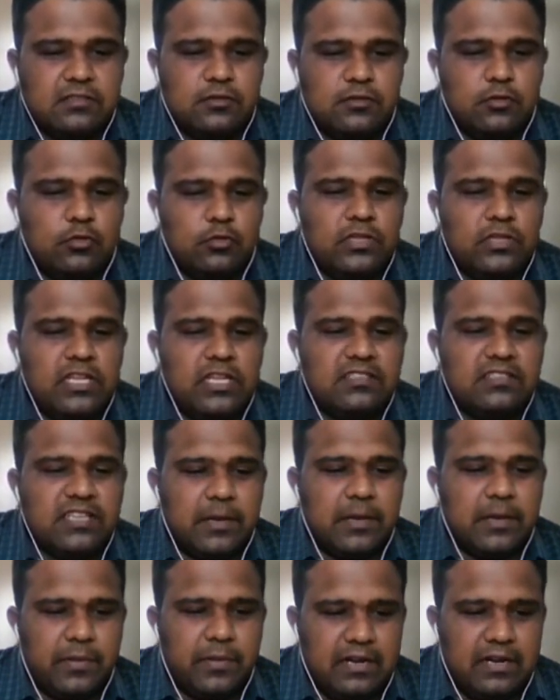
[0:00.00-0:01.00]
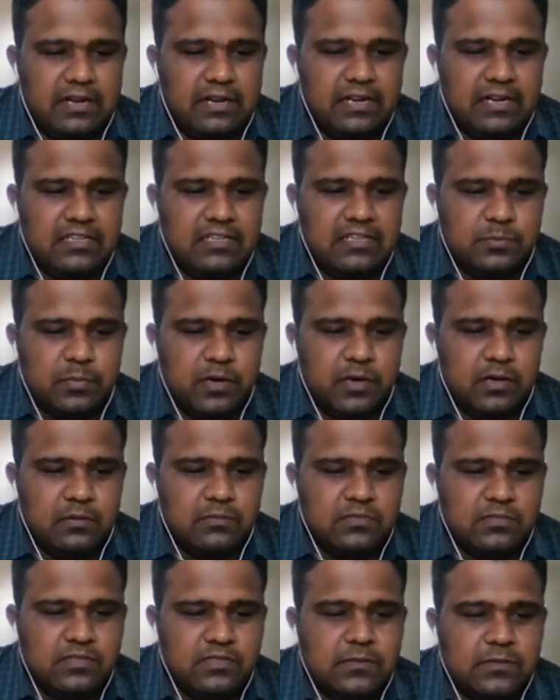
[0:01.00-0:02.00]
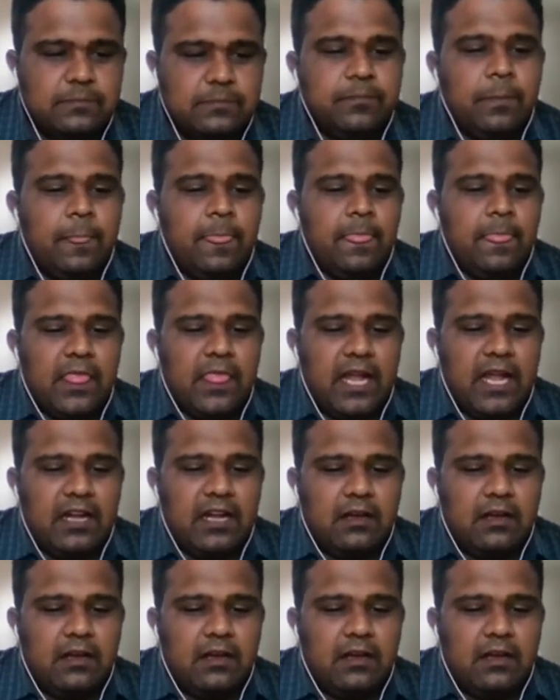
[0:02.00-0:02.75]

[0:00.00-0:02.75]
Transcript: to the separated sperms, that